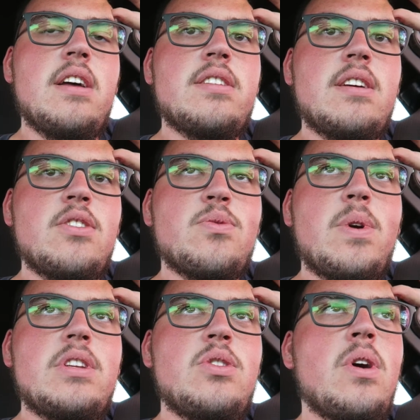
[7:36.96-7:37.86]
the sun is
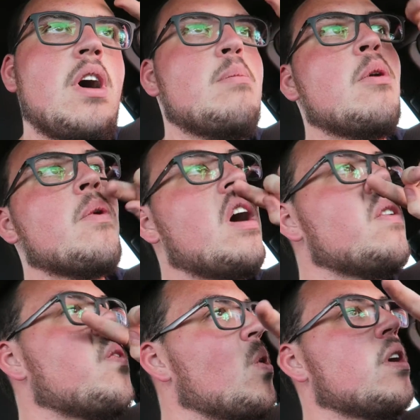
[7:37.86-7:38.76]
way too hot, but we're
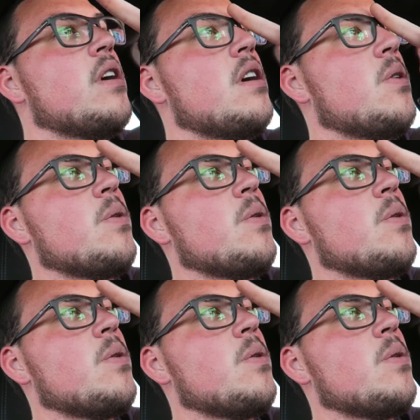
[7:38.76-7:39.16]
off work.